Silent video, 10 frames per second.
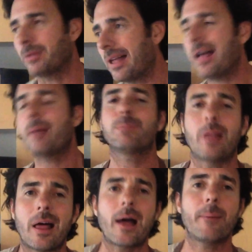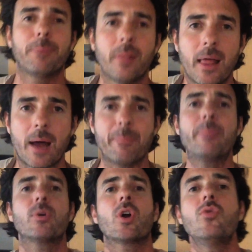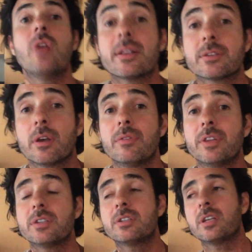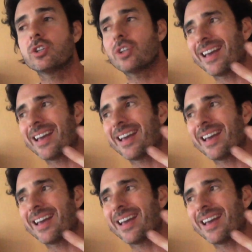Blah, blah, blah. People go nuts over this dish,